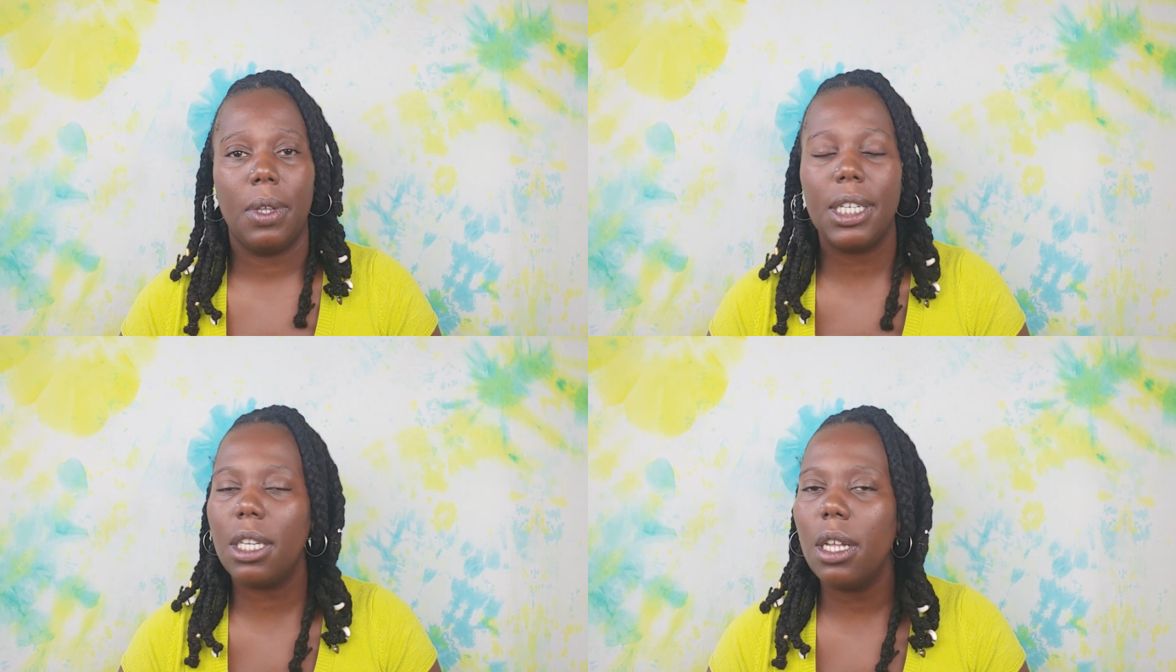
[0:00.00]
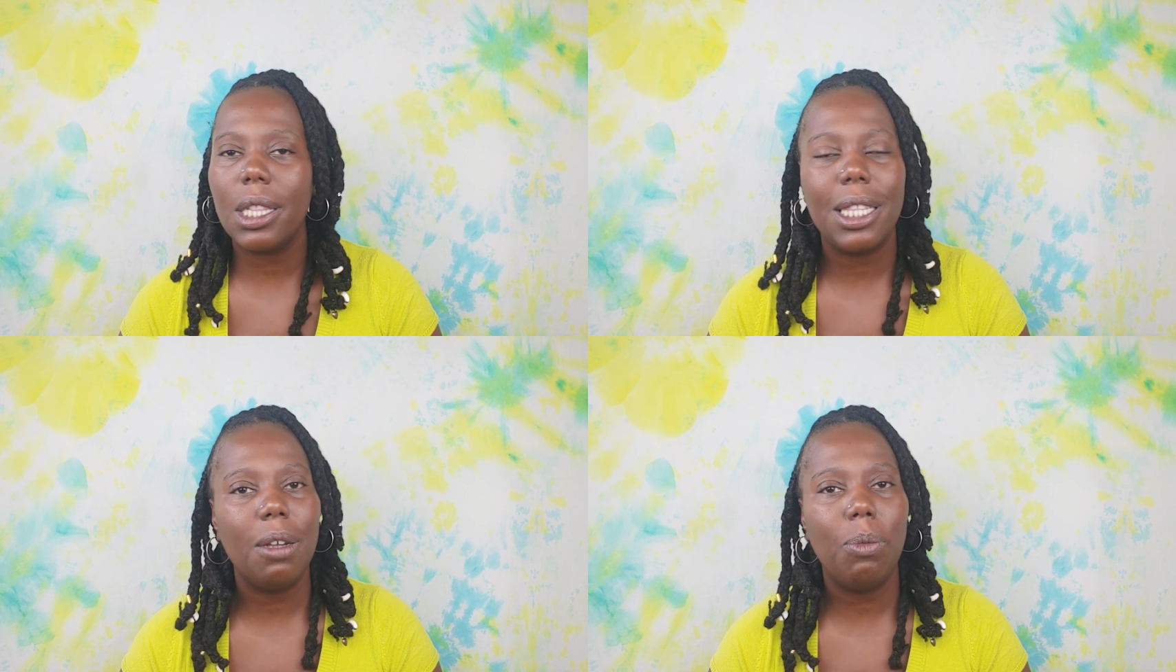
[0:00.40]
It's
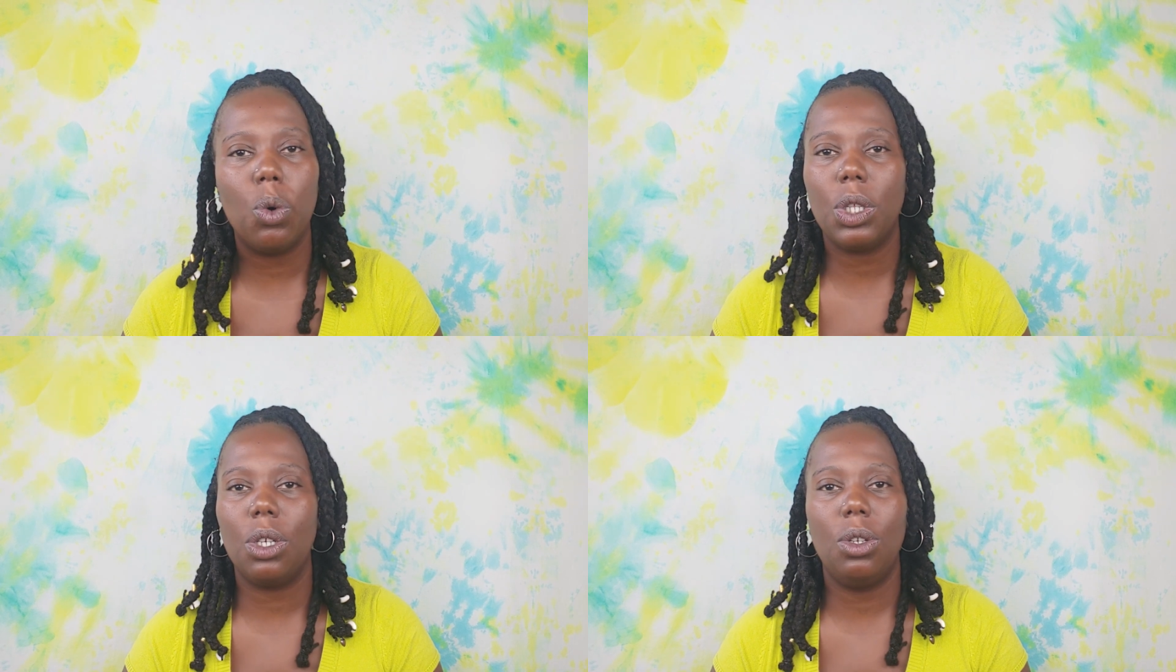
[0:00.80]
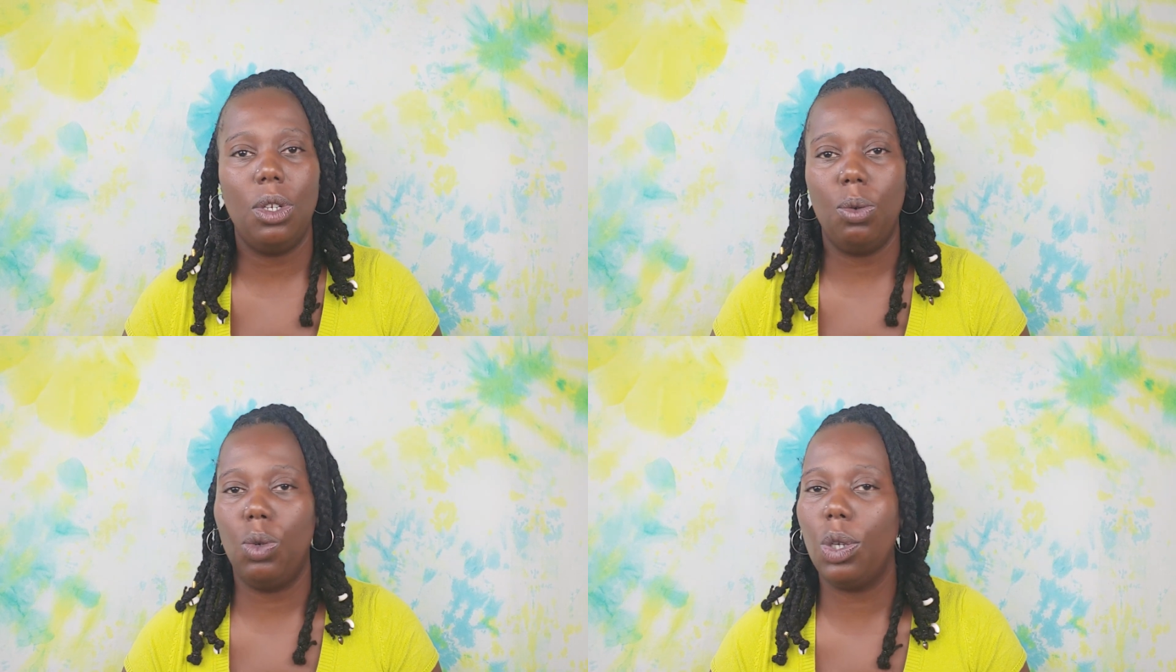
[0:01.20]
nothing more to
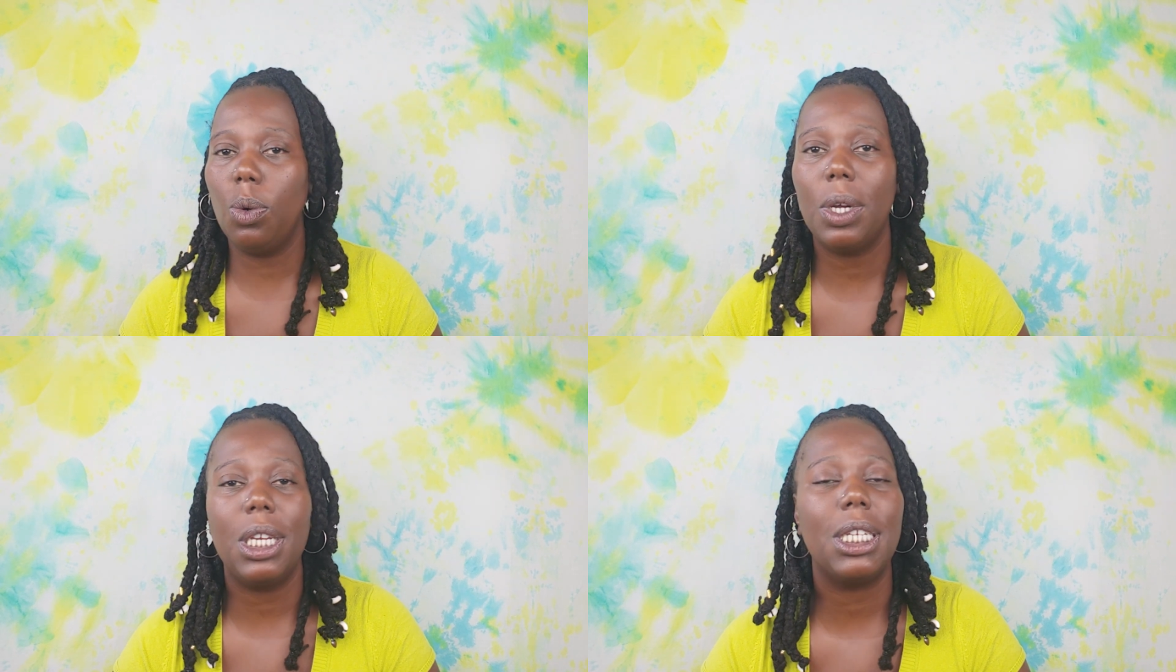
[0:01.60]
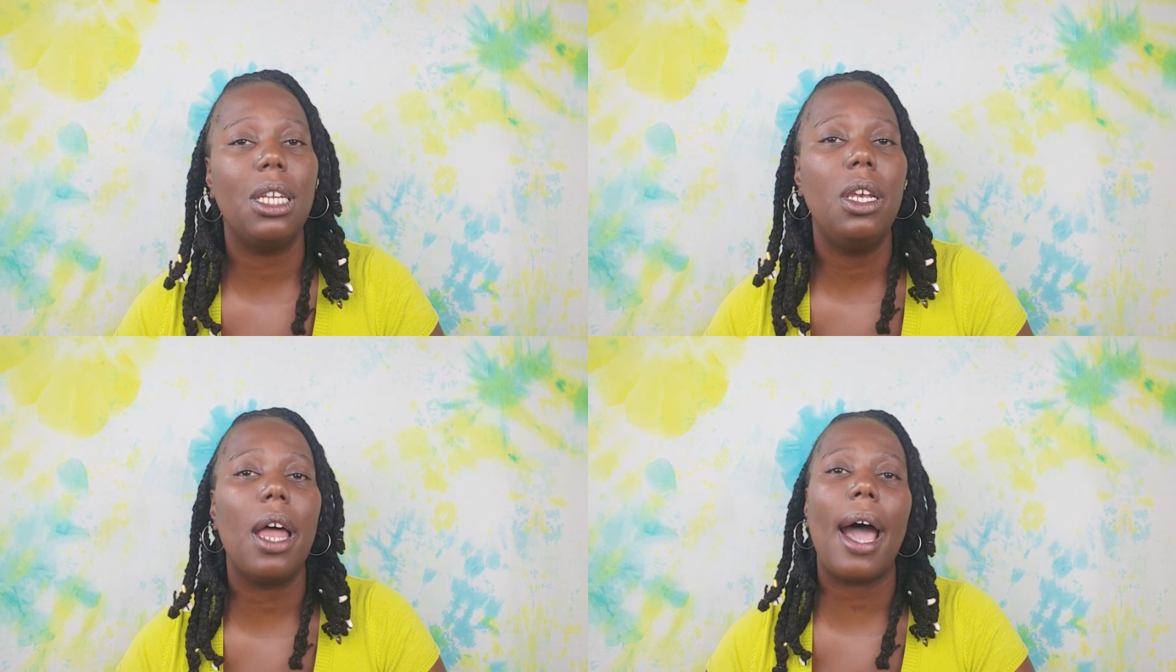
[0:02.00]
do. Doing is
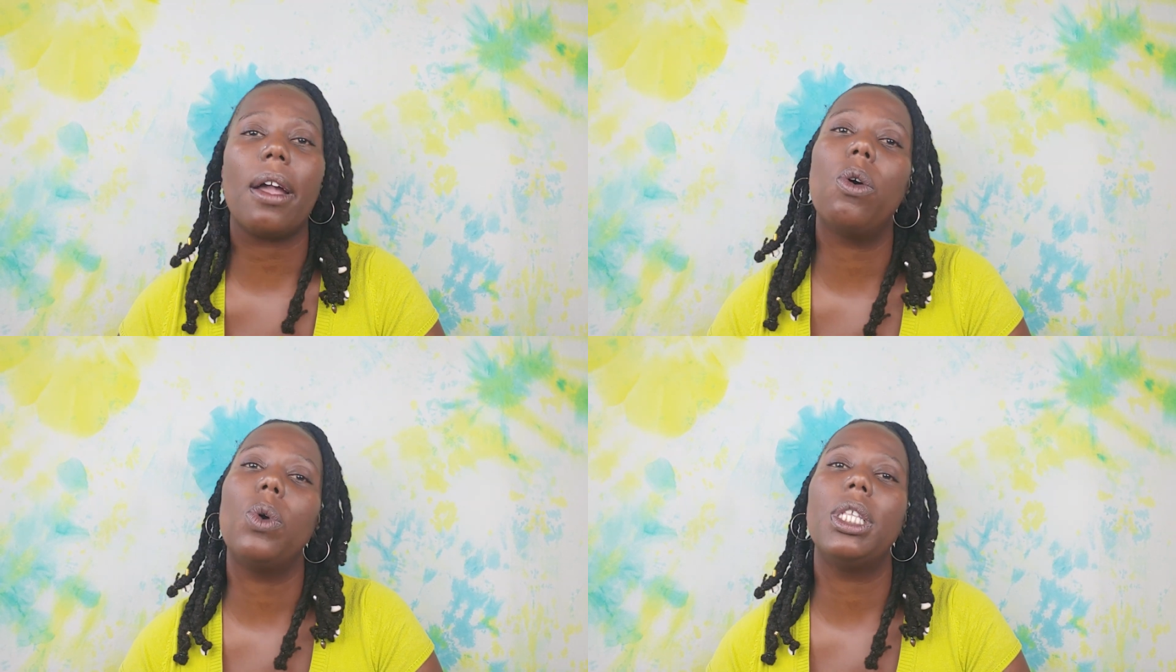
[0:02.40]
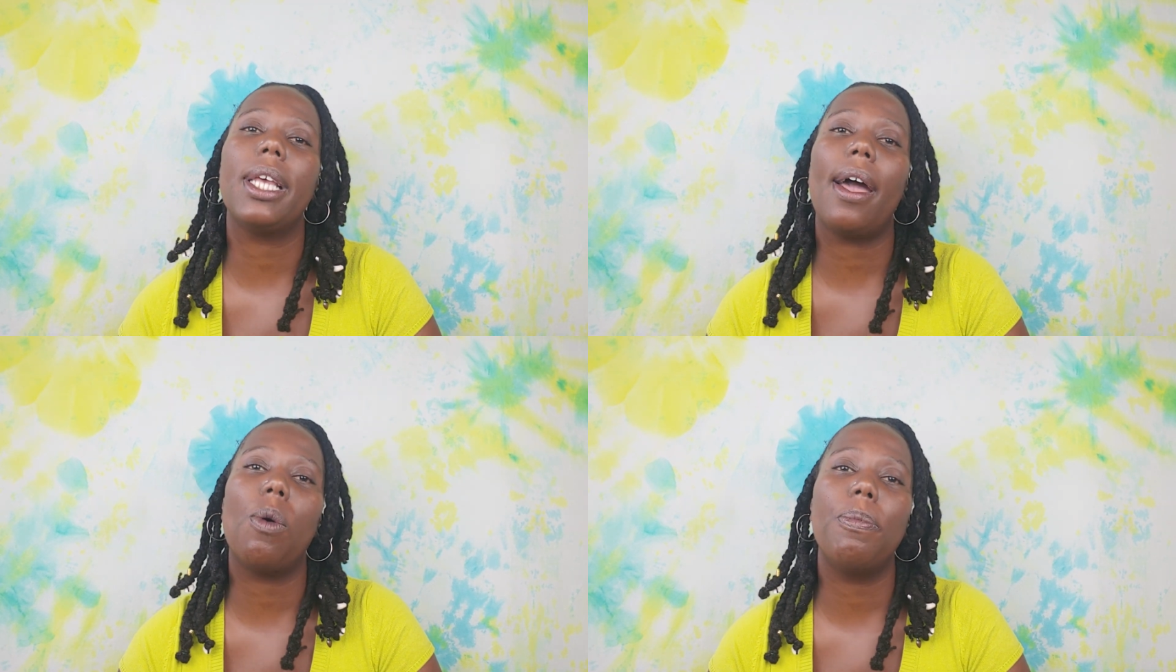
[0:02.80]
not going
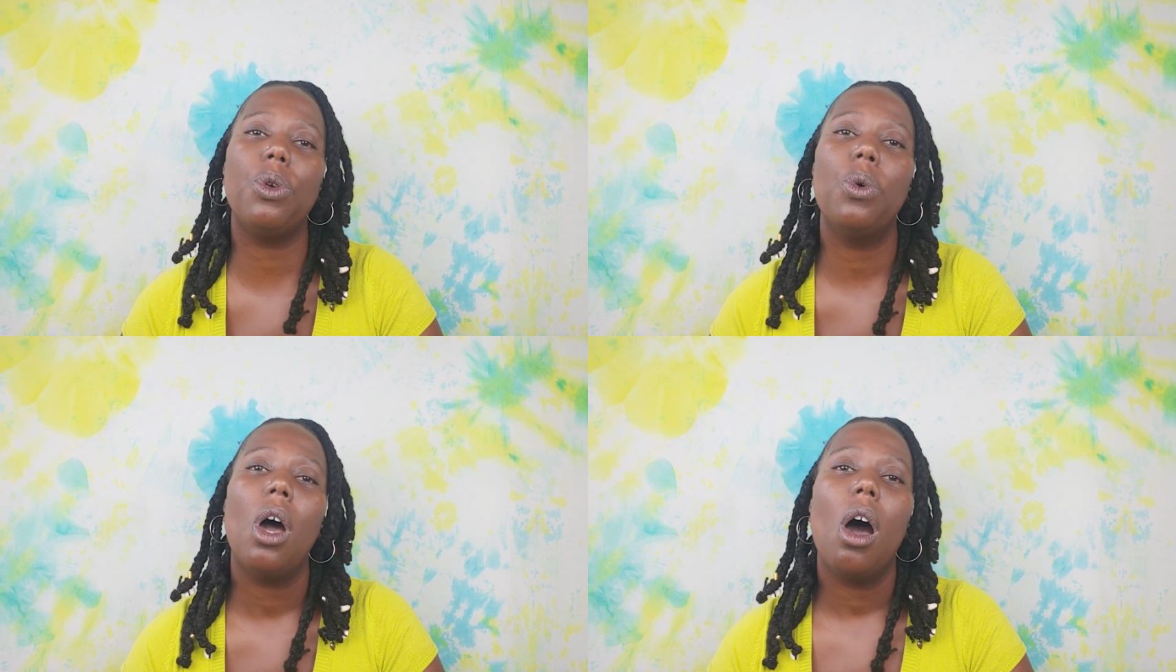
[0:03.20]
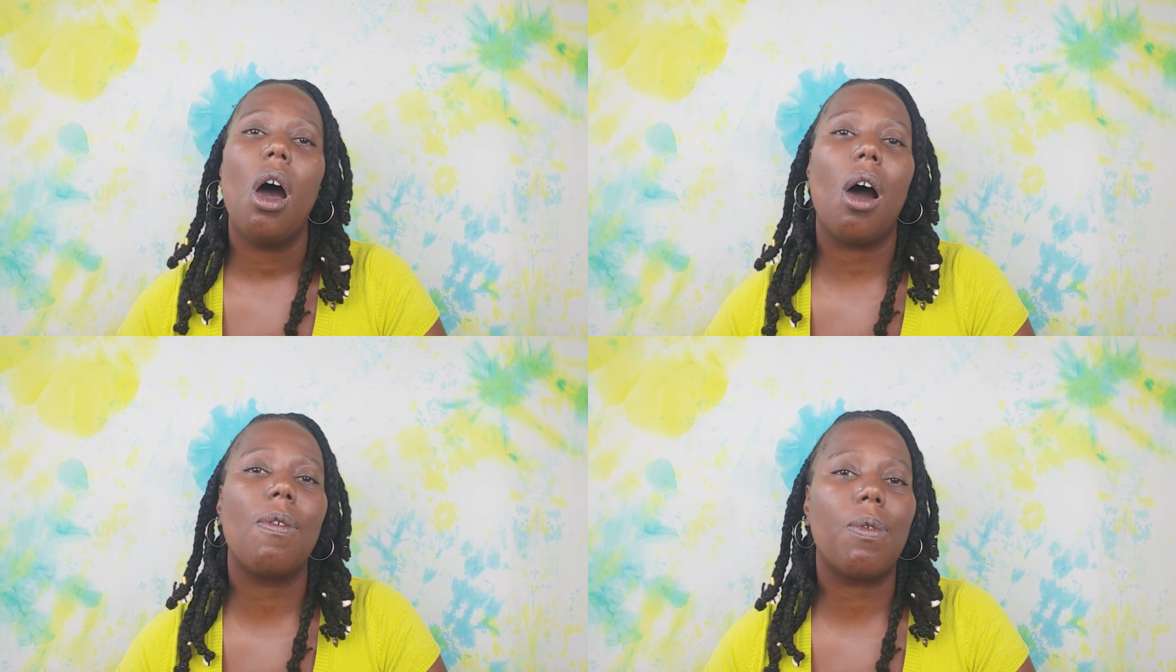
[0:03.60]
to help you
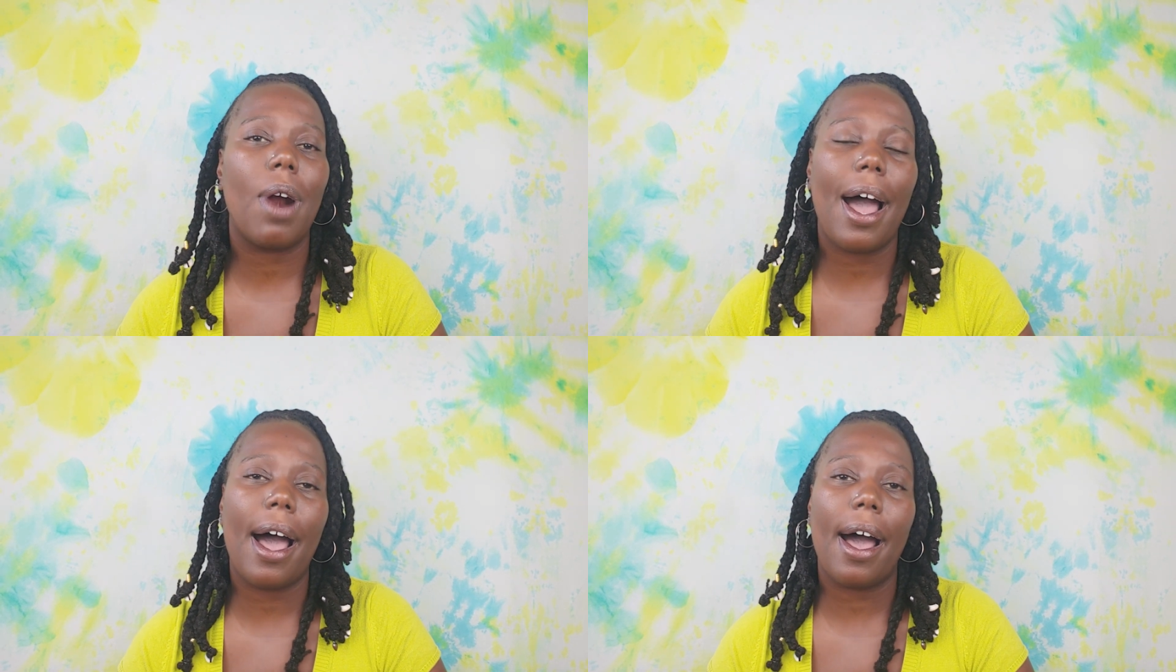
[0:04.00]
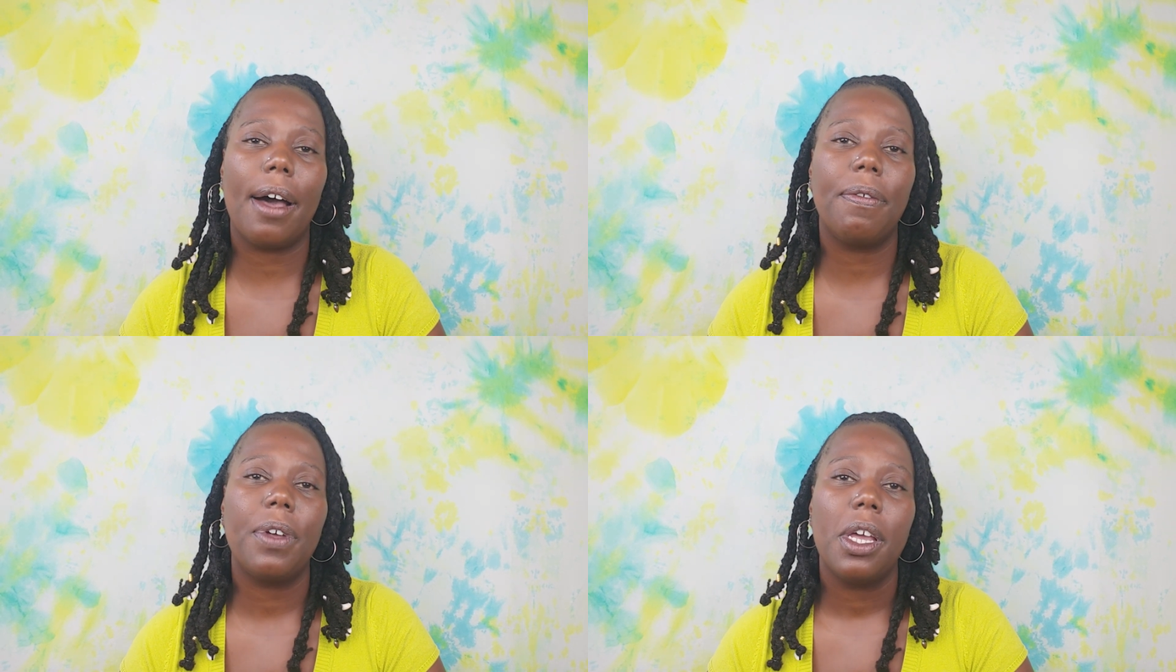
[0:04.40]

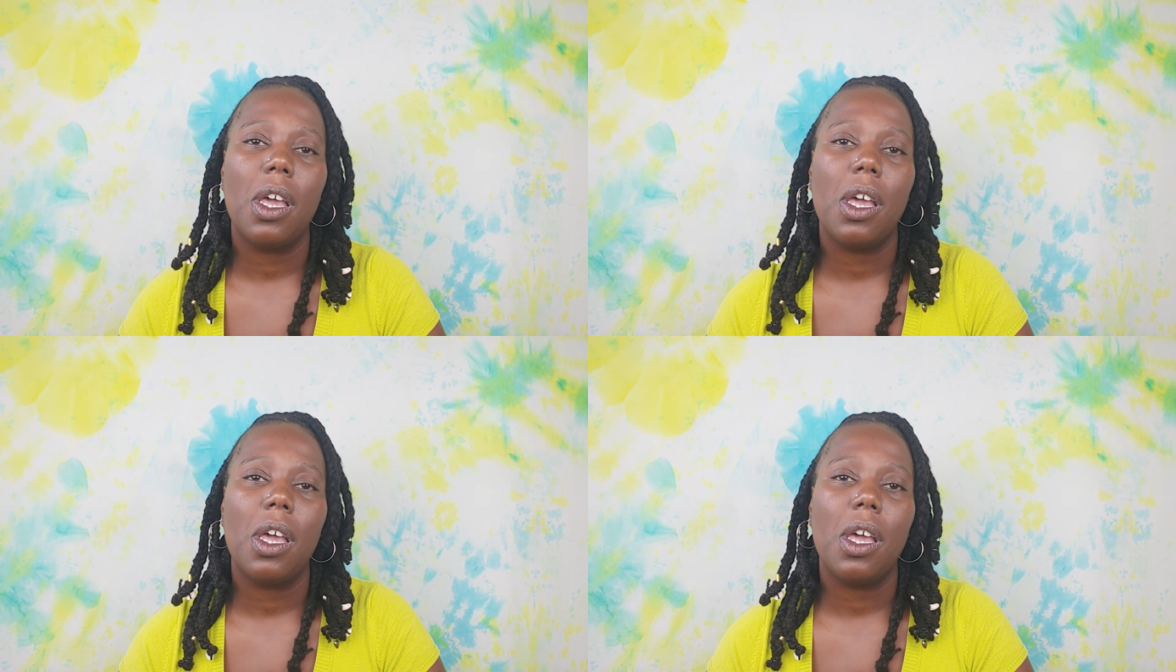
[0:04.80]
arrive